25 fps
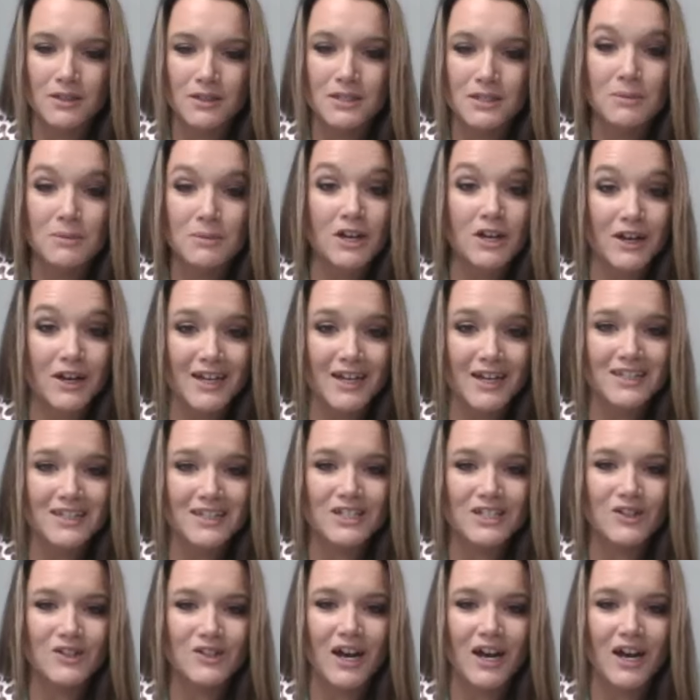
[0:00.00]
spirit
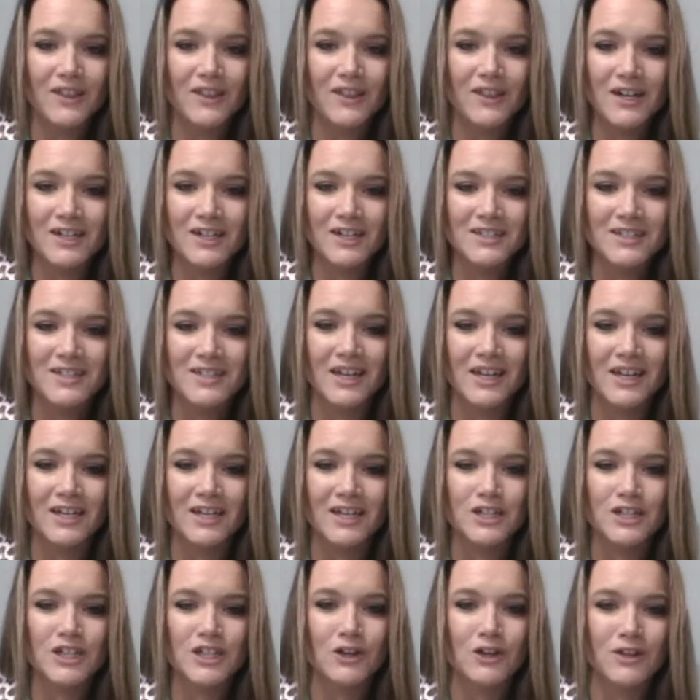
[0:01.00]
to others
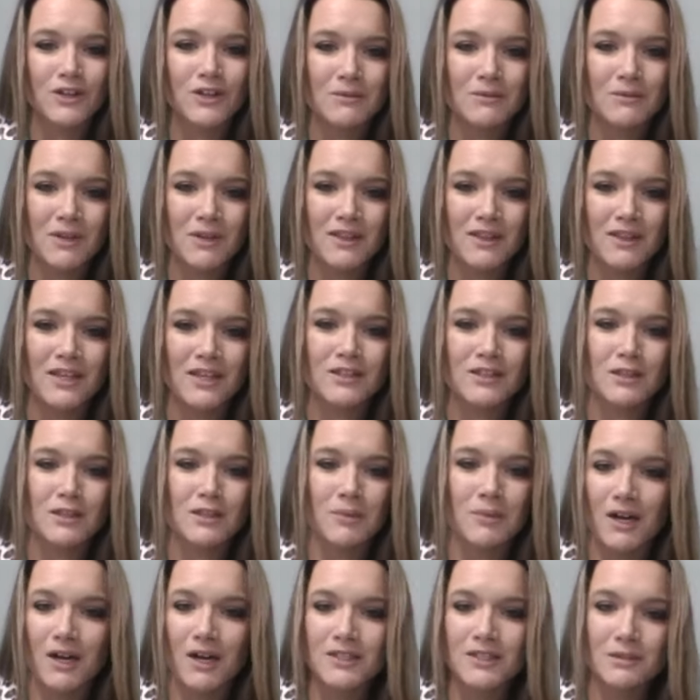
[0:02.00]
and show them that things are
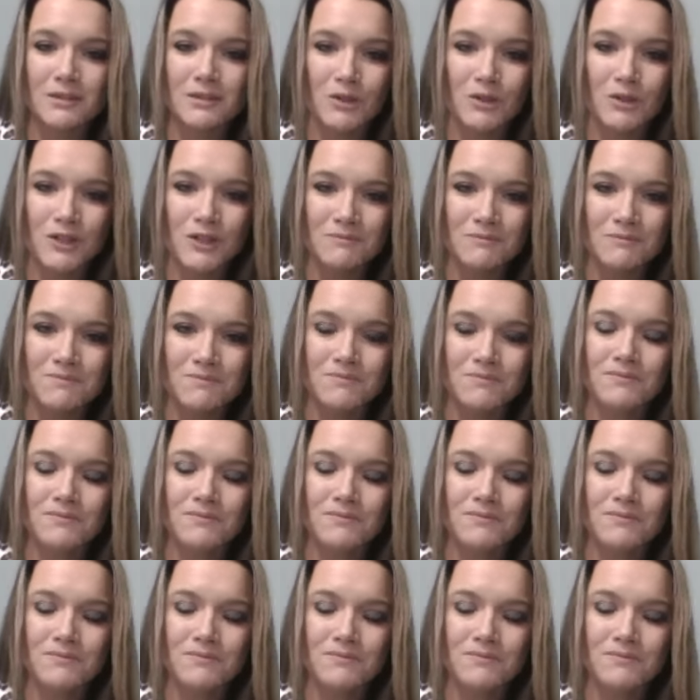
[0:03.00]
possible